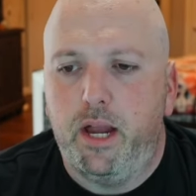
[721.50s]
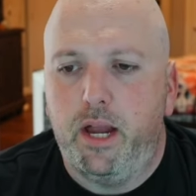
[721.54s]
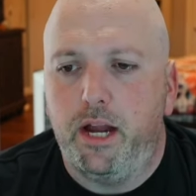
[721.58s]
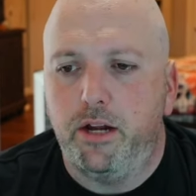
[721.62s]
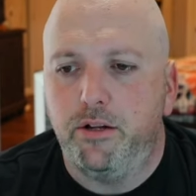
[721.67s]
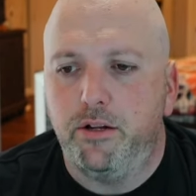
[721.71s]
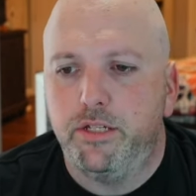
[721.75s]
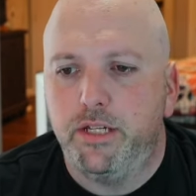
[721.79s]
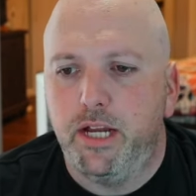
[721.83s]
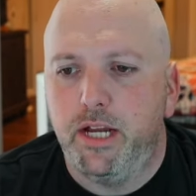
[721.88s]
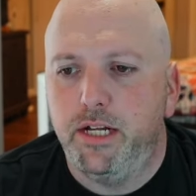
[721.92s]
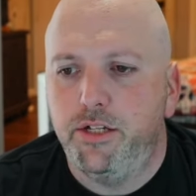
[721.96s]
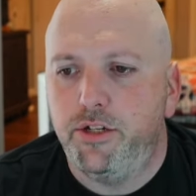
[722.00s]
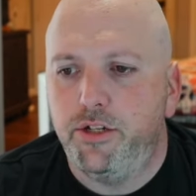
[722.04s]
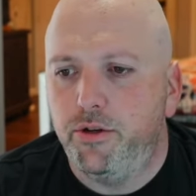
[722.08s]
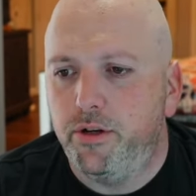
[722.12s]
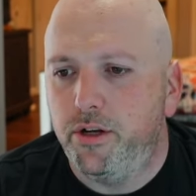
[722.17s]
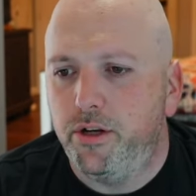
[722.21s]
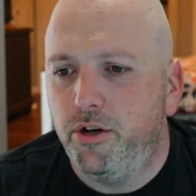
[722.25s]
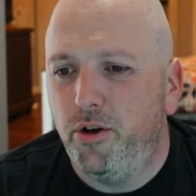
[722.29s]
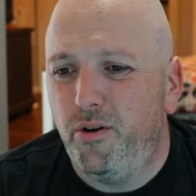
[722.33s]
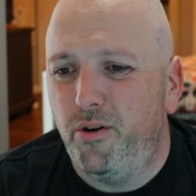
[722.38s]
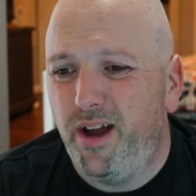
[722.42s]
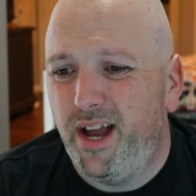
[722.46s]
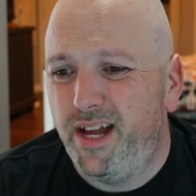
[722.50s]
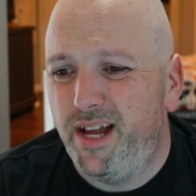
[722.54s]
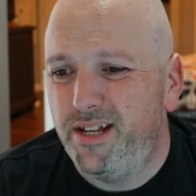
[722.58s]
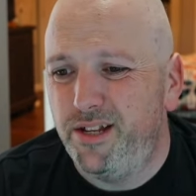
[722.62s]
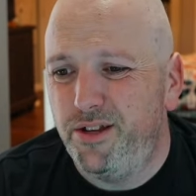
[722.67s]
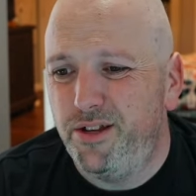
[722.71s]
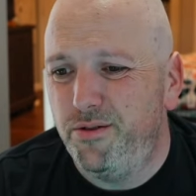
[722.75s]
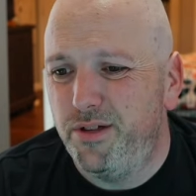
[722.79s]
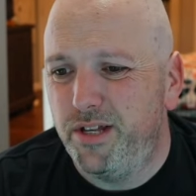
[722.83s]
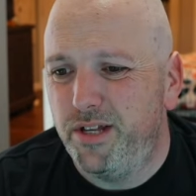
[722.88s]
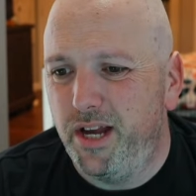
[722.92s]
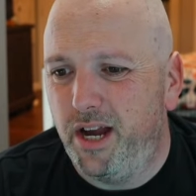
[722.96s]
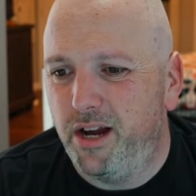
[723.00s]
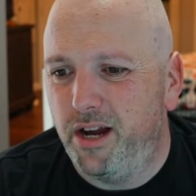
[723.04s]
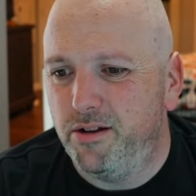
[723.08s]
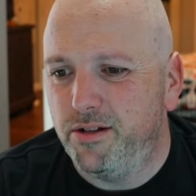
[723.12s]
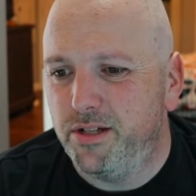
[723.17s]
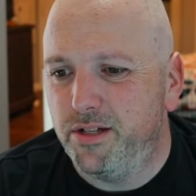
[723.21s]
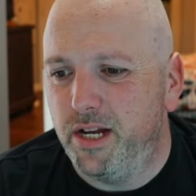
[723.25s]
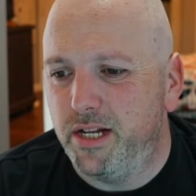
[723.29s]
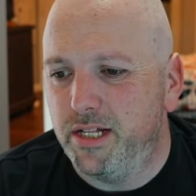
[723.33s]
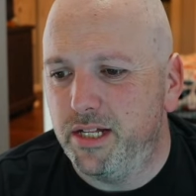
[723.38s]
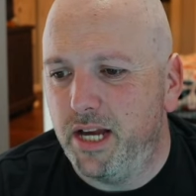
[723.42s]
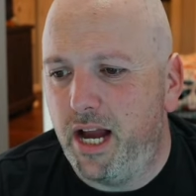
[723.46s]
sights, you can go ahead and use the iron
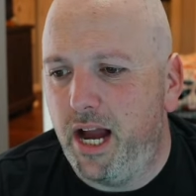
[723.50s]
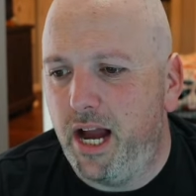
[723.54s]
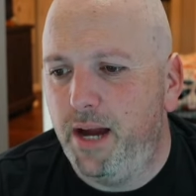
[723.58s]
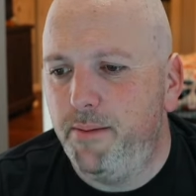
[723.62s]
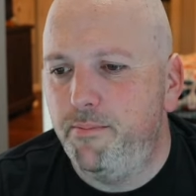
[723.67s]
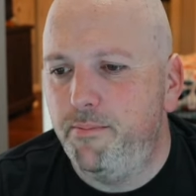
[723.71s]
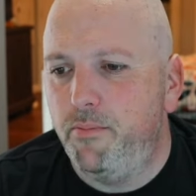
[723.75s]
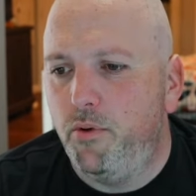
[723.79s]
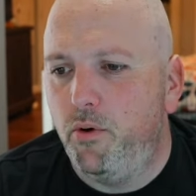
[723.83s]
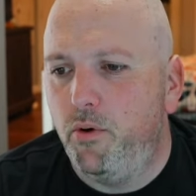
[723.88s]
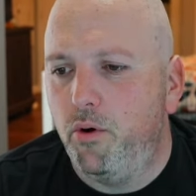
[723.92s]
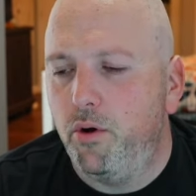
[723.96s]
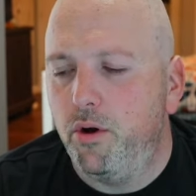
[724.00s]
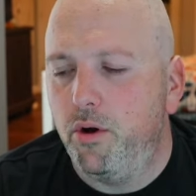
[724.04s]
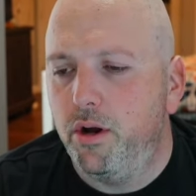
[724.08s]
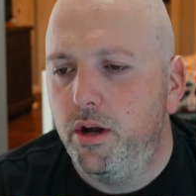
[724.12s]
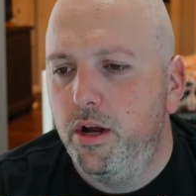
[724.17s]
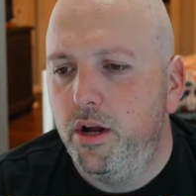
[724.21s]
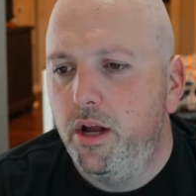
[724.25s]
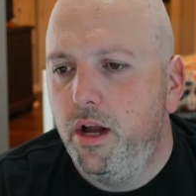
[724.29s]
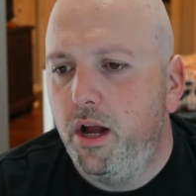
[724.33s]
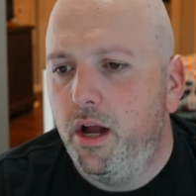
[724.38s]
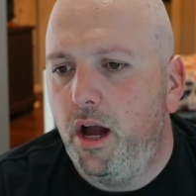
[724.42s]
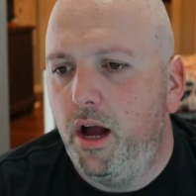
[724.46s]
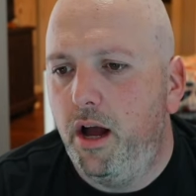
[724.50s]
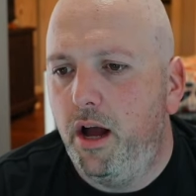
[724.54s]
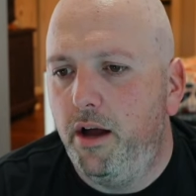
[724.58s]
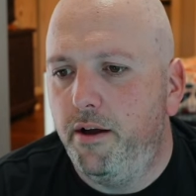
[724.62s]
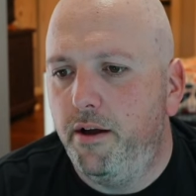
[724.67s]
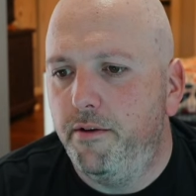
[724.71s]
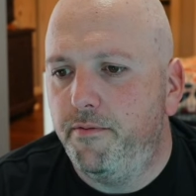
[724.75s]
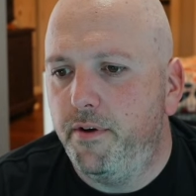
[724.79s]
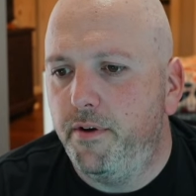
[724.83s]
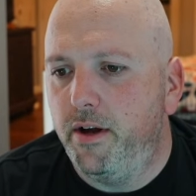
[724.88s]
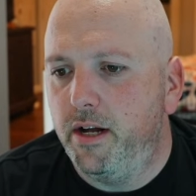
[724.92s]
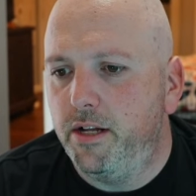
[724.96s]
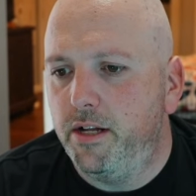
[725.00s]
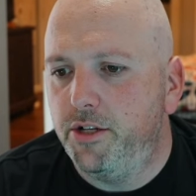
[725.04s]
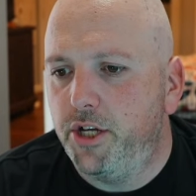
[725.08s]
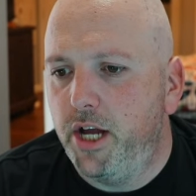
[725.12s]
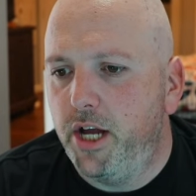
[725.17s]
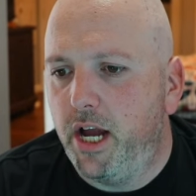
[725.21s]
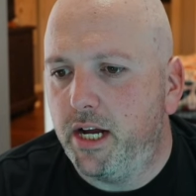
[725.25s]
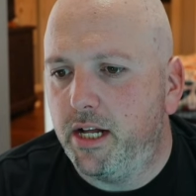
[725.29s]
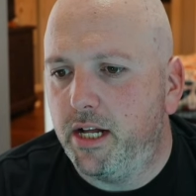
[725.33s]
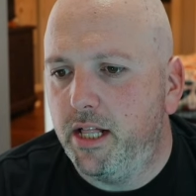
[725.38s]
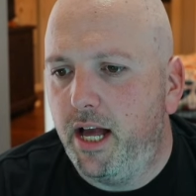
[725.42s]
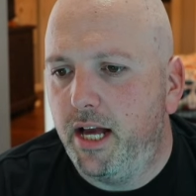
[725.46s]
sights. I'm more of
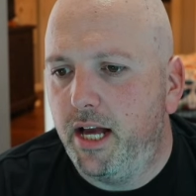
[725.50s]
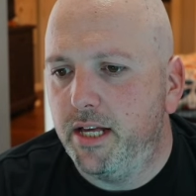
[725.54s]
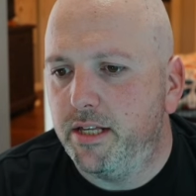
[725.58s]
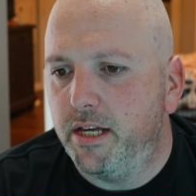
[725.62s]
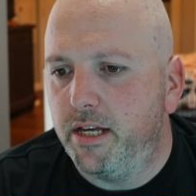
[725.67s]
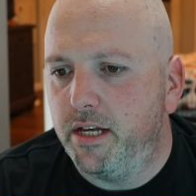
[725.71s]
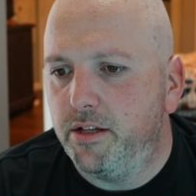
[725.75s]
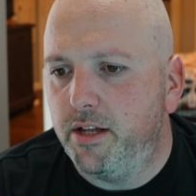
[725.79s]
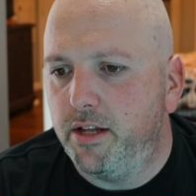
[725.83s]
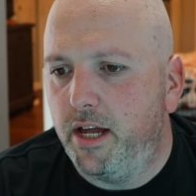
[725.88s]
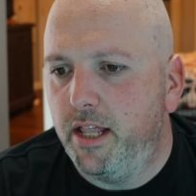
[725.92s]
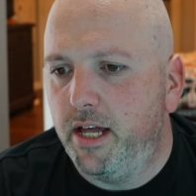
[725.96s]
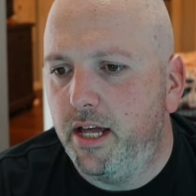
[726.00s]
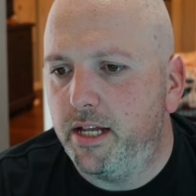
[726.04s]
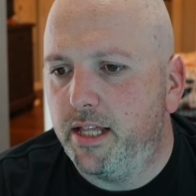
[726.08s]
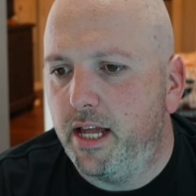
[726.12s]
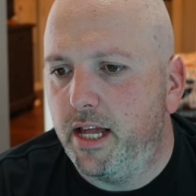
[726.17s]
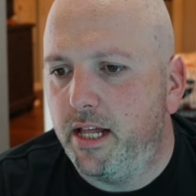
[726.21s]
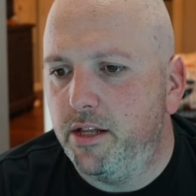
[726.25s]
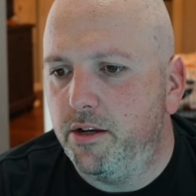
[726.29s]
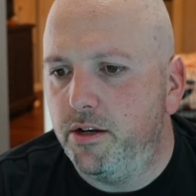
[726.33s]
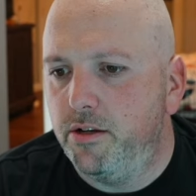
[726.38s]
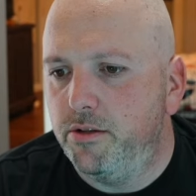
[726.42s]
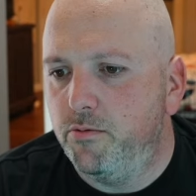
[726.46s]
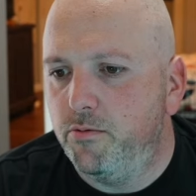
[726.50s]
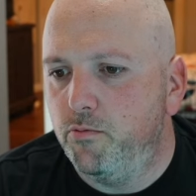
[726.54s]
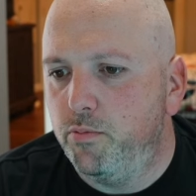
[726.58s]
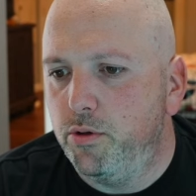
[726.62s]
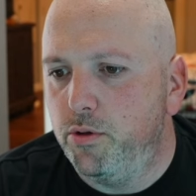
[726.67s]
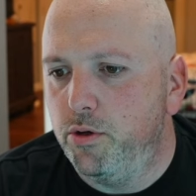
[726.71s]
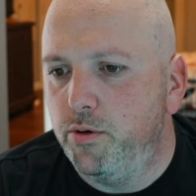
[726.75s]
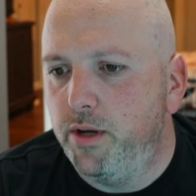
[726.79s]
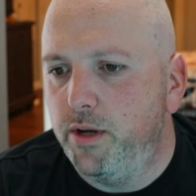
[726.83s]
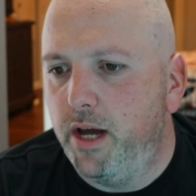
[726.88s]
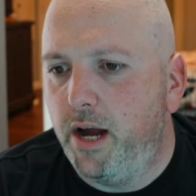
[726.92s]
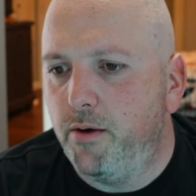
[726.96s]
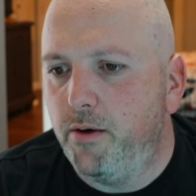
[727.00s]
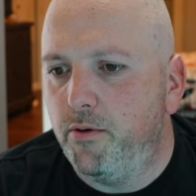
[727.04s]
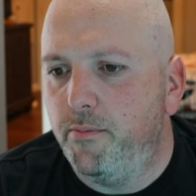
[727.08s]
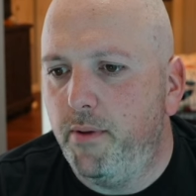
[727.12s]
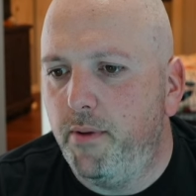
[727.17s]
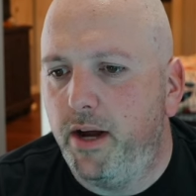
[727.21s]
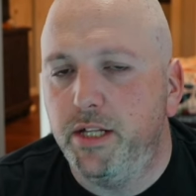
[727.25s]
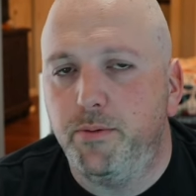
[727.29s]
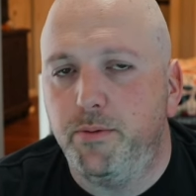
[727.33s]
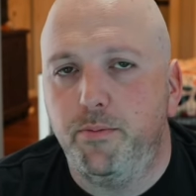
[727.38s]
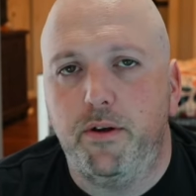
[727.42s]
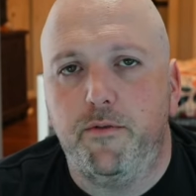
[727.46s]
jack glasslick. I like that little blue dot.
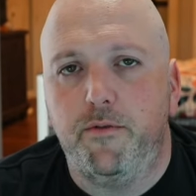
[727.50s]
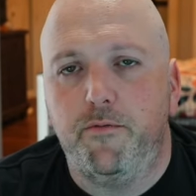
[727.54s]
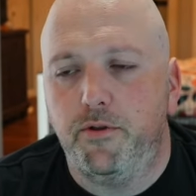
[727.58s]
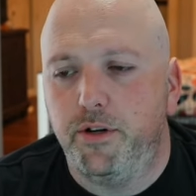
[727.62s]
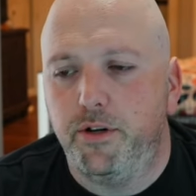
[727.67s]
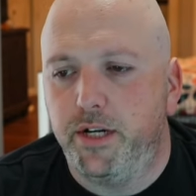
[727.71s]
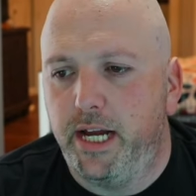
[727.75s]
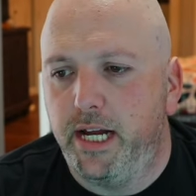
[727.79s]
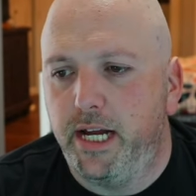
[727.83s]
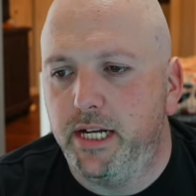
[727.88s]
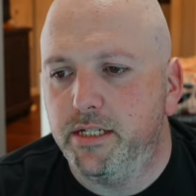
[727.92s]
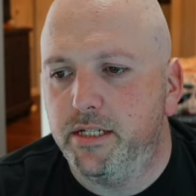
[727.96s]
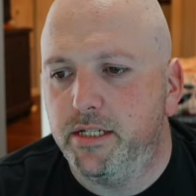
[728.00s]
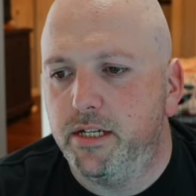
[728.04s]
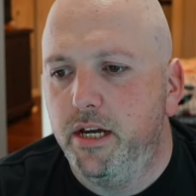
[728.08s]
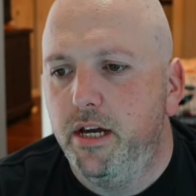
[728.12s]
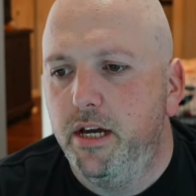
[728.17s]
Reminds me of Verdansk.